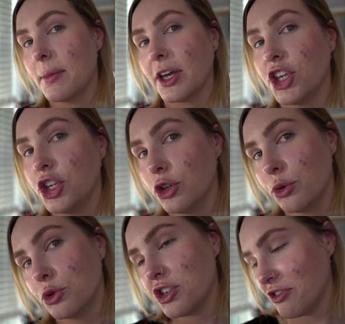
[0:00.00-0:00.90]
I'm a
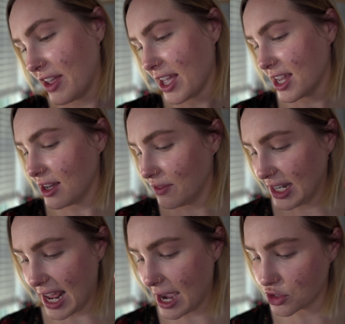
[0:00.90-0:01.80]
huge fan of a
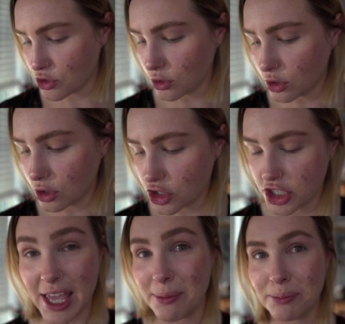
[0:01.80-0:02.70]
natural
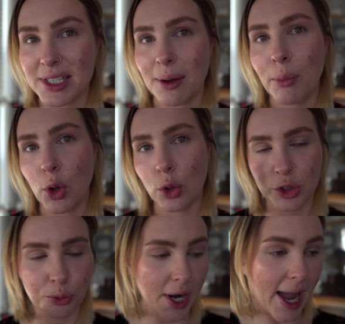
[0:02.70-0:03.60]
shaped
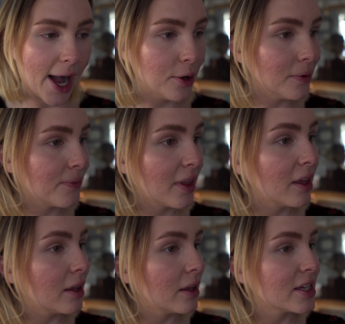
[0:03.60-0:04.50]
bold brow,
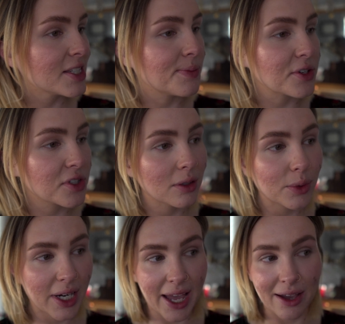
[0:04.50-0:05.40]
especially
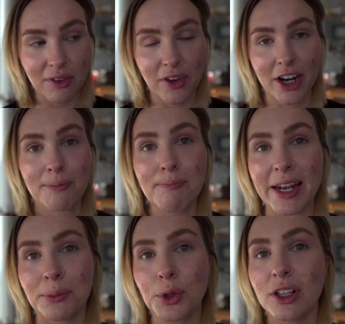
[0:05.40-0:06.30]
when I have a very
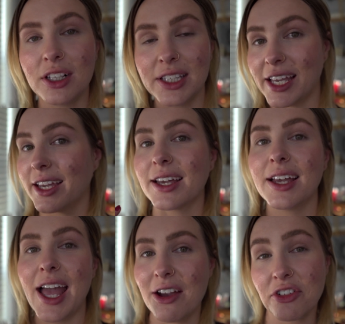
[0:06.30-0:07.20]
minimal like
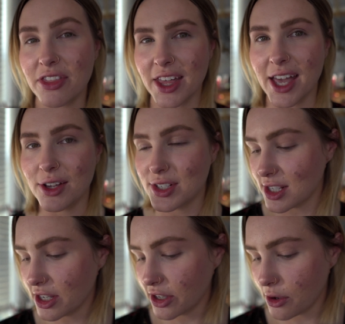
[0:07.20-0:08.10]
everything else
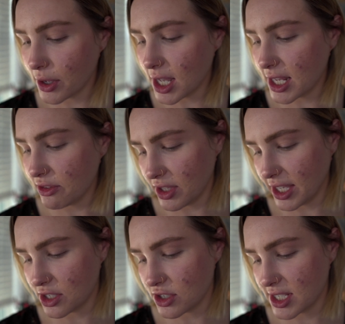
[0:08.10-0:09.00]
look going on. I feel
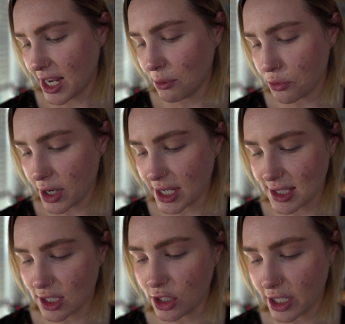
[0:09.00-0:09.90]
like it just kind of
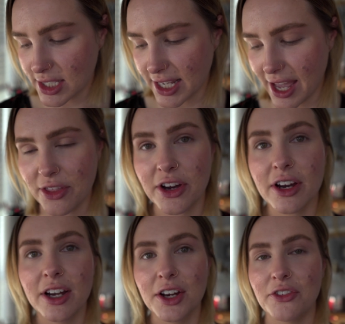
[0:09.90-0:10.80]
brings the look
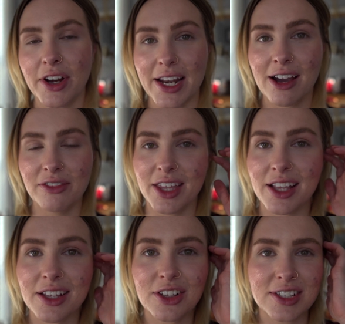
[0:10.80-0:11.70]
together. Right now I feel
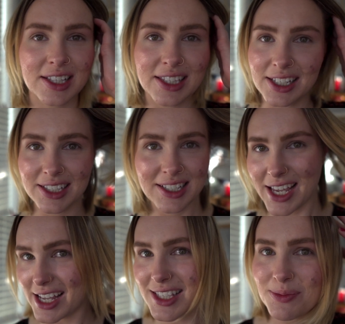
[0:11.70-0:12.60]
like it looks a little
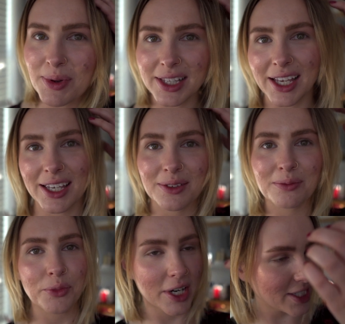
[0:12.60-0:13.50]
intense, but like
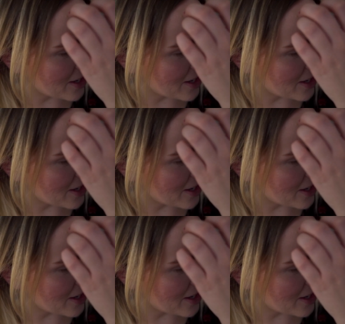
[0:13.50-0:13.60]
bring